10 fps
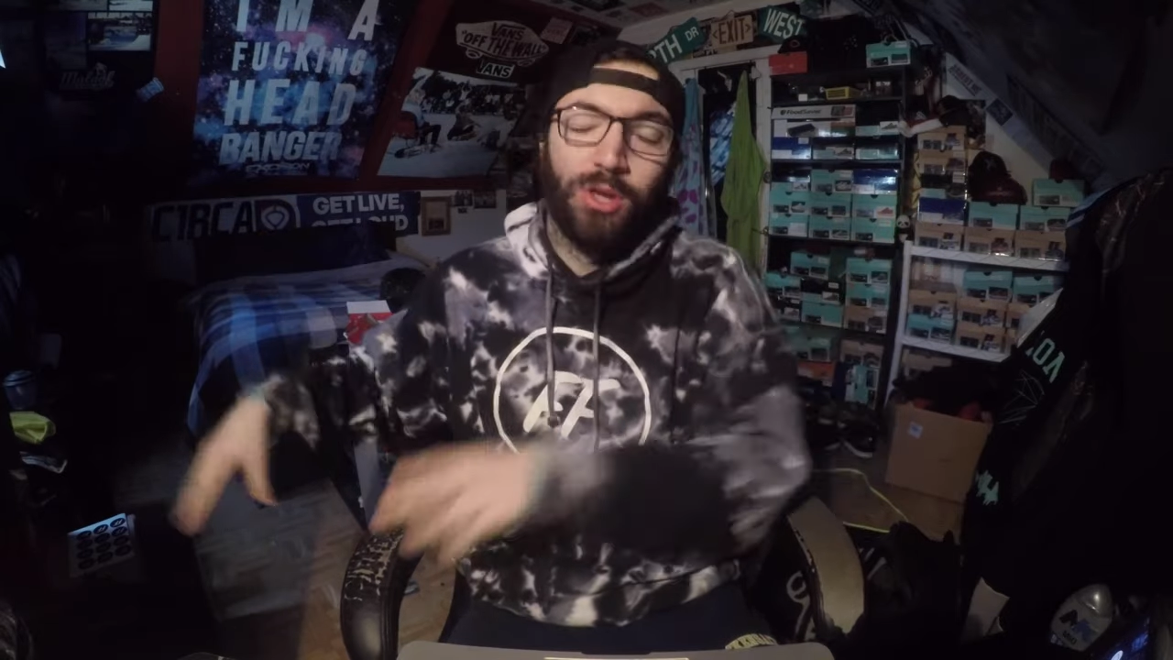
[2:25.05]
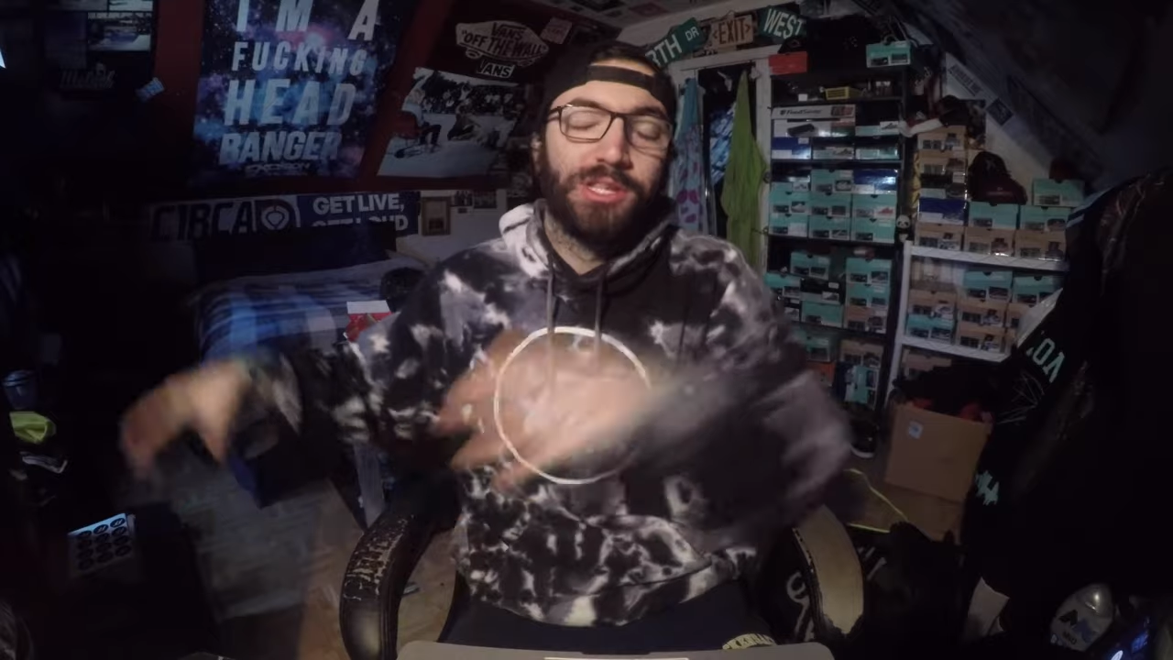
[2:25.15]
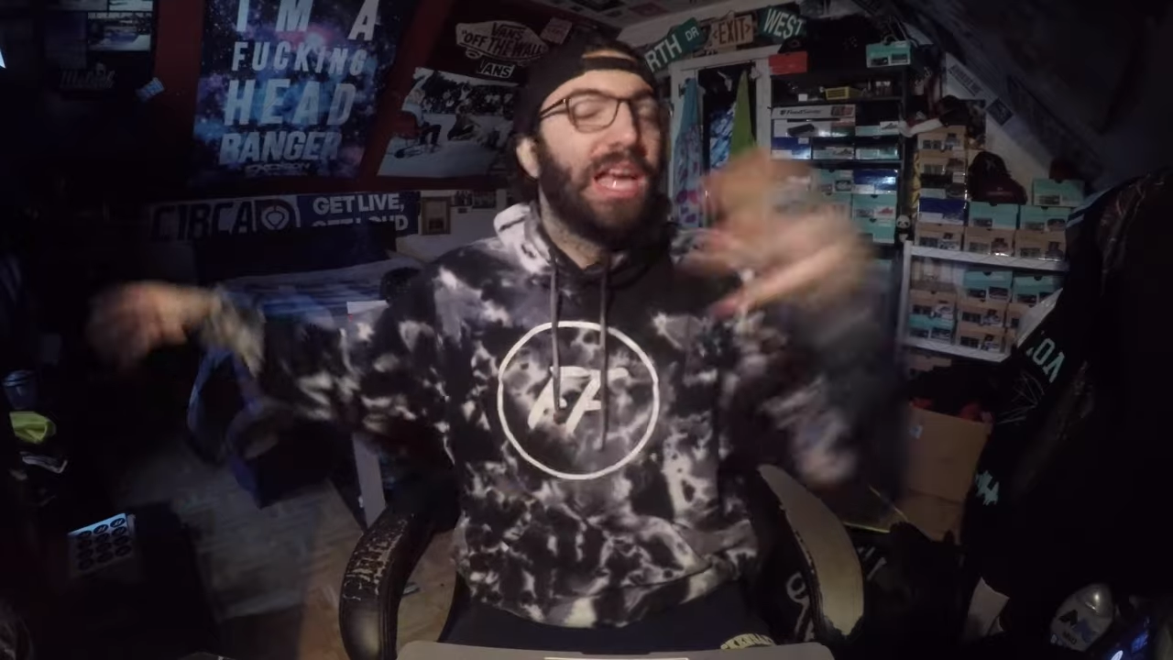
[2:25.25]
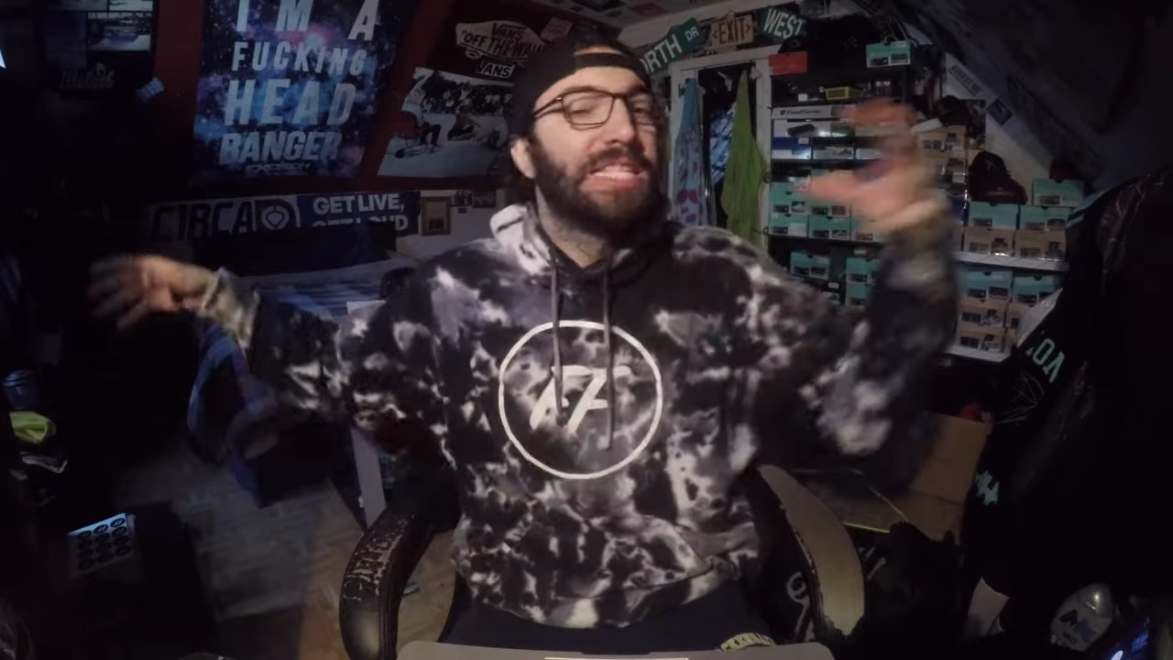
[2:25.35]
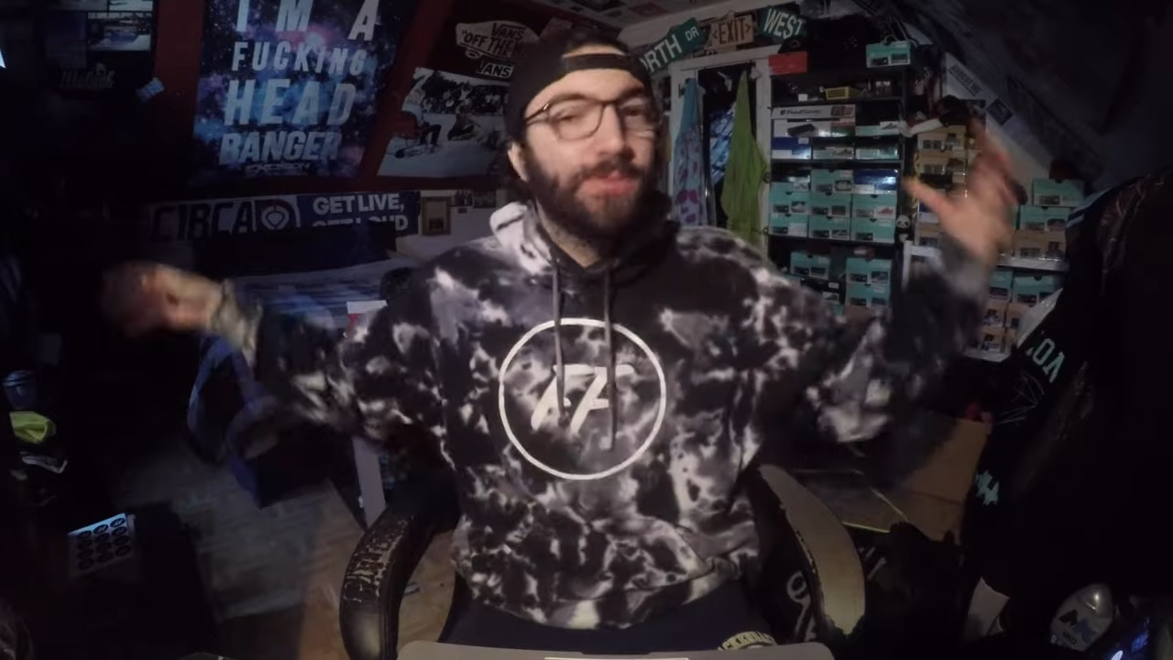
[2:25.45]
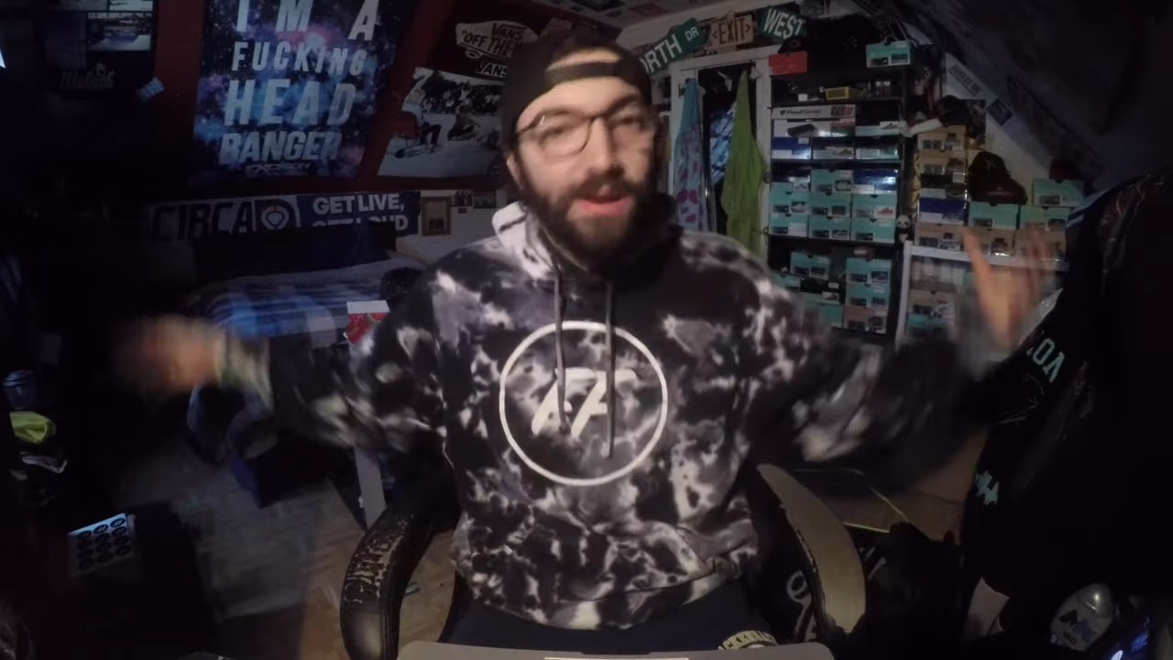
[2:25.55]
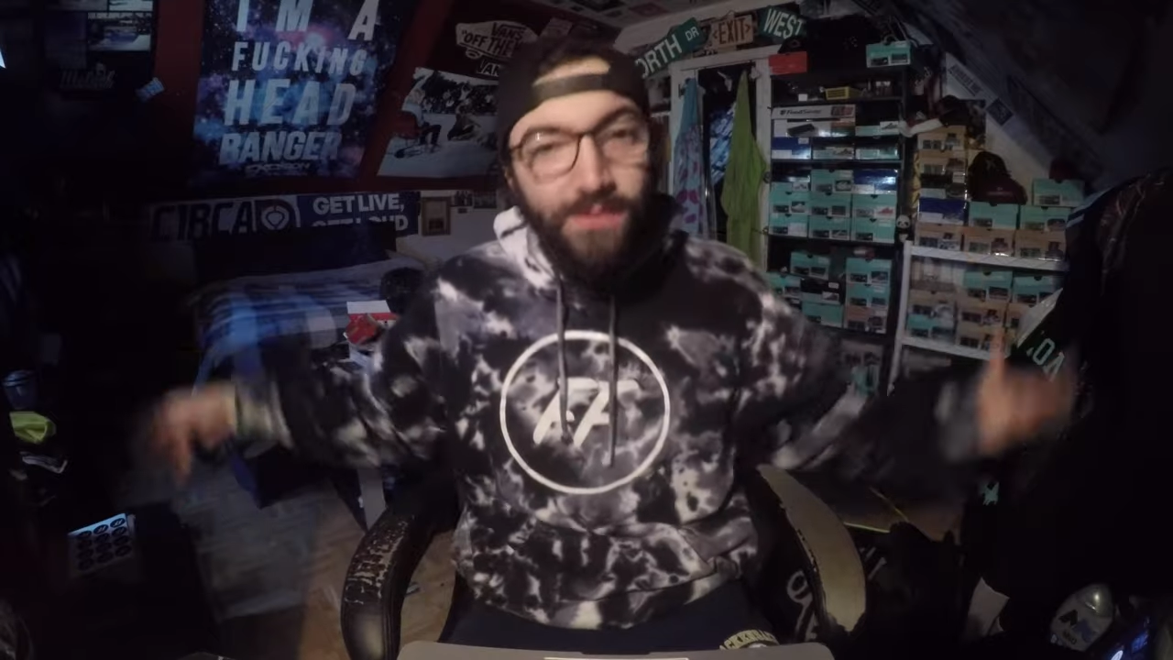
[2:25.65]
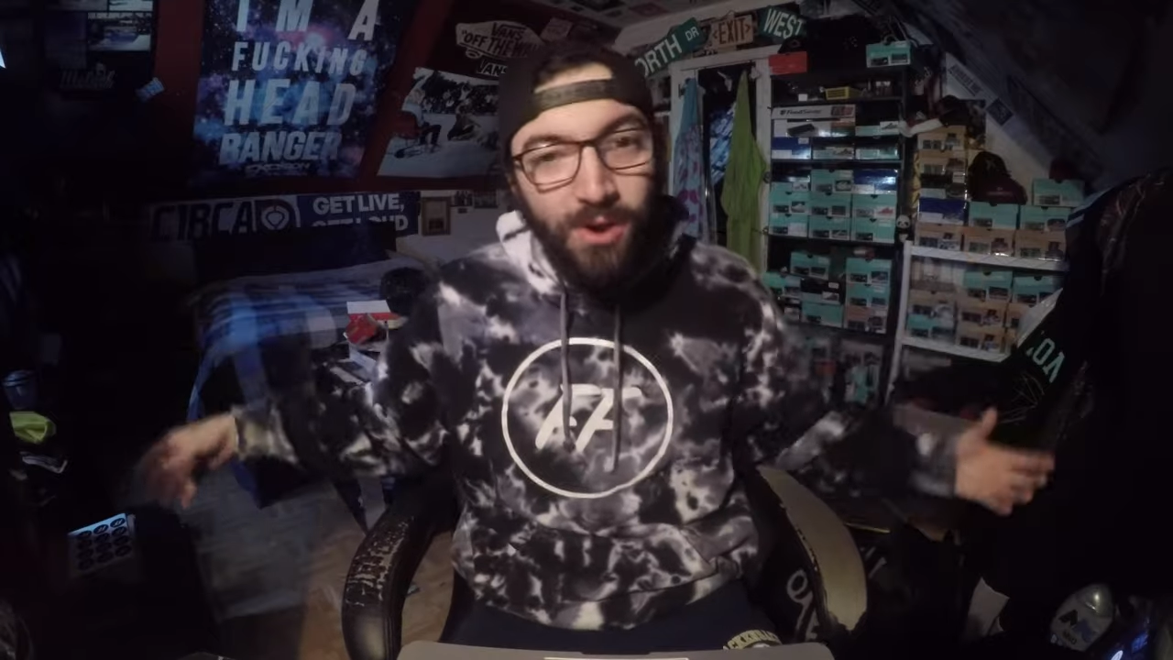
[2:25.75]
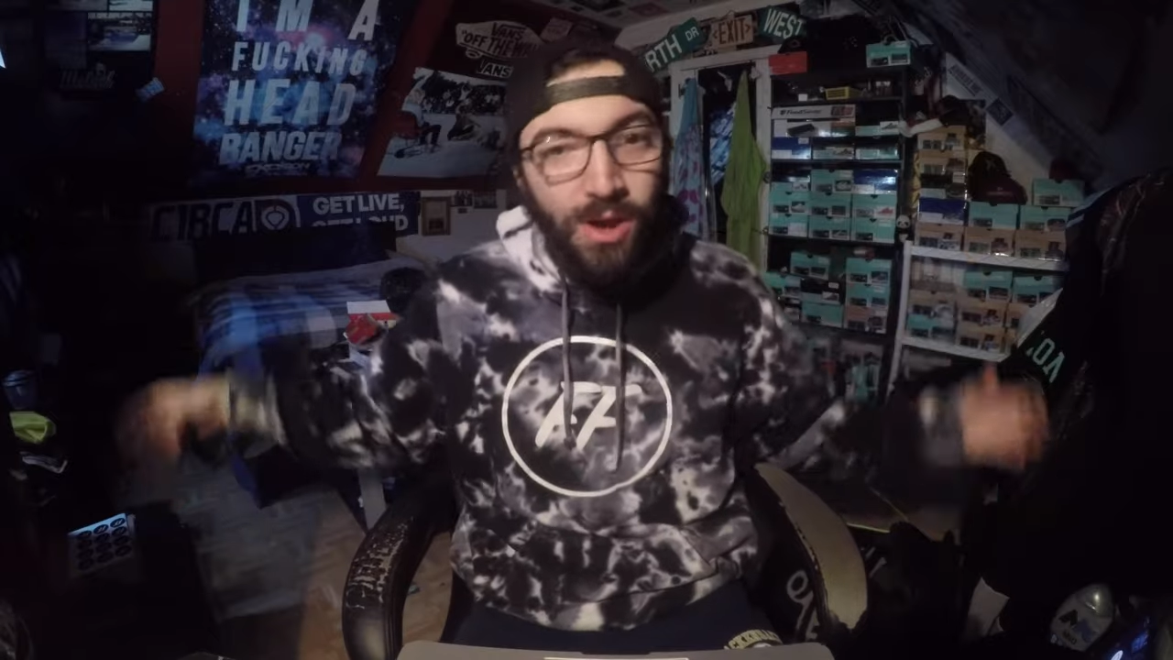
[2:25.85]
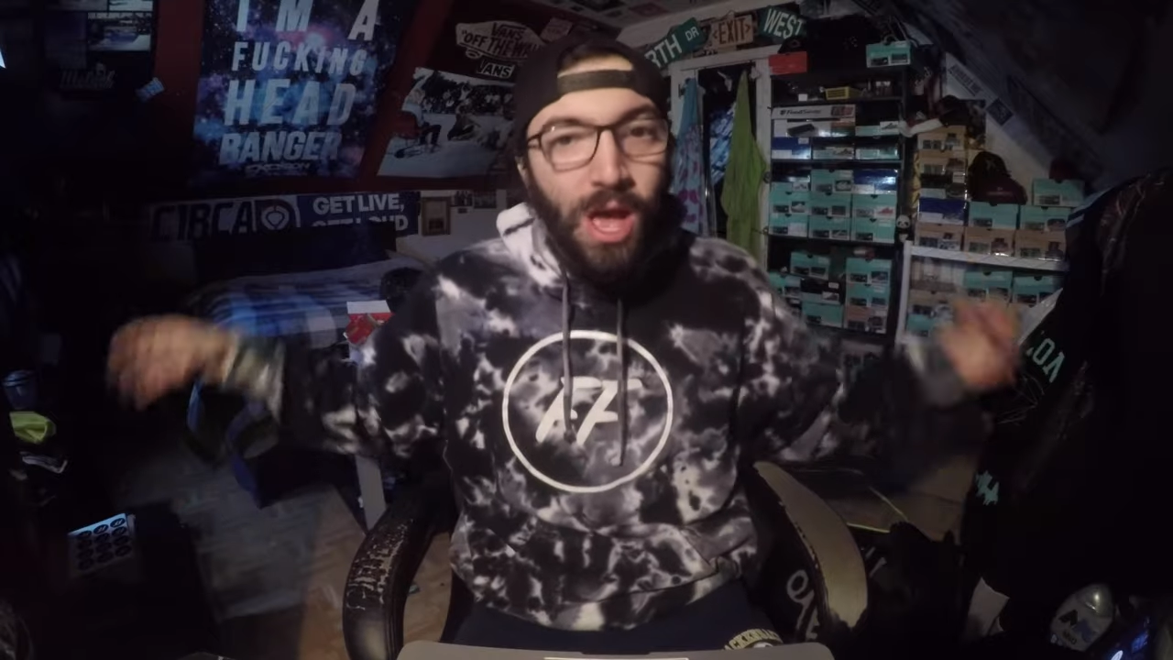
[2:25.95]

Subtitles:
There's a lazy river.